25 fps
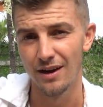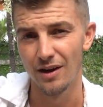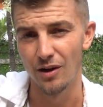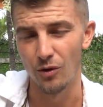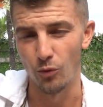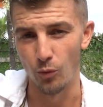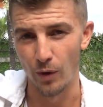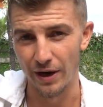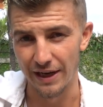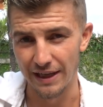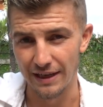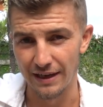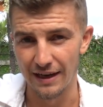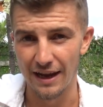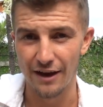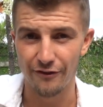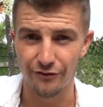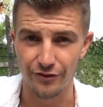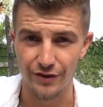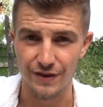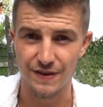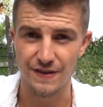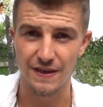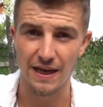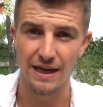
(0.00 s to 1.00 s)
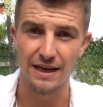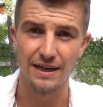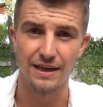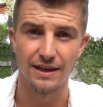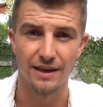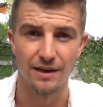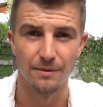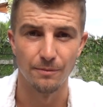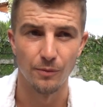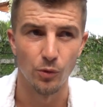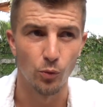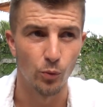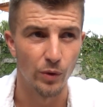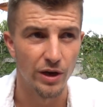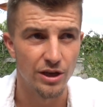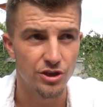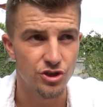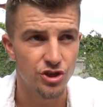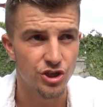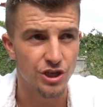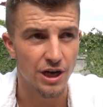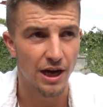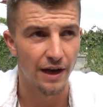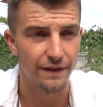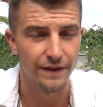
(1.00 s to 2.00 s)
when he left the stadium,
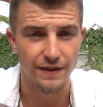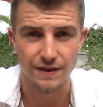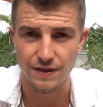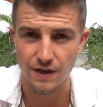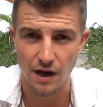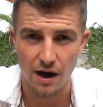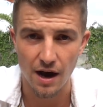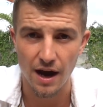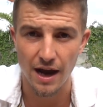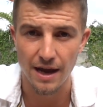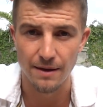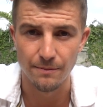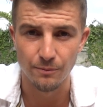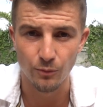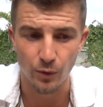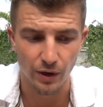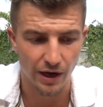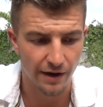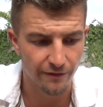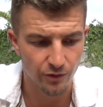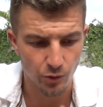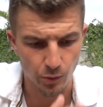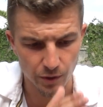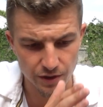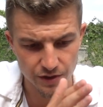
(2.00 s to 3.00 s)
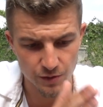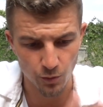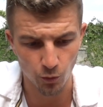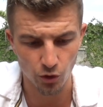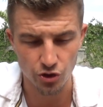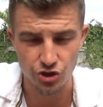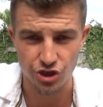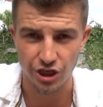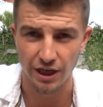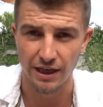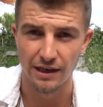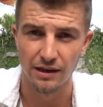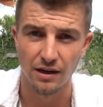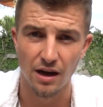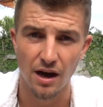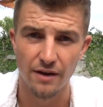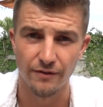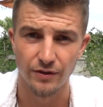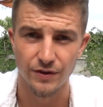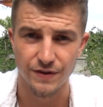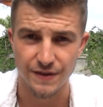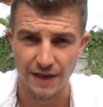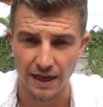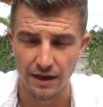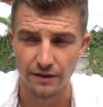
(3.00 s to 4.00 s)
which at the time, when everyone's watching it live
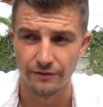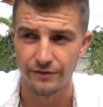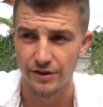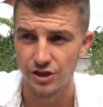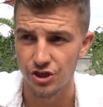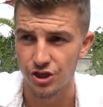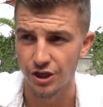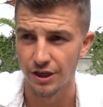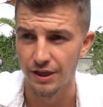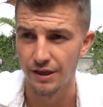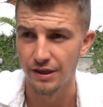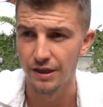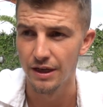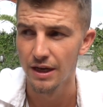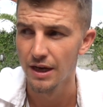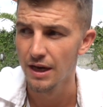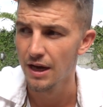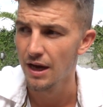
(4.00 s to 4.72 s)
on television,